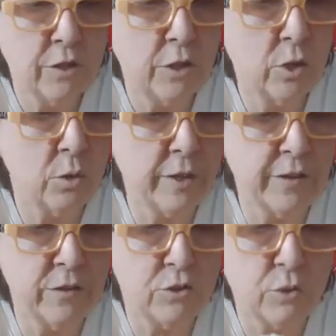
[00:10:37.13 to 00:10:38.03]
to go
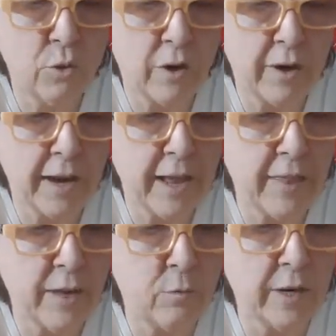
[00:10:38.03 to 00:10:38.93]
in the store.
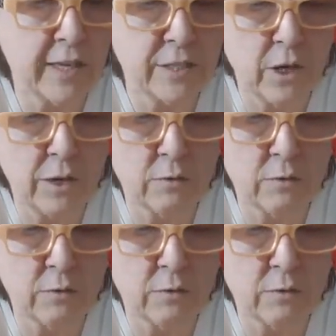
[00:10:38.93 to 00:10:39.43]
And then when I saw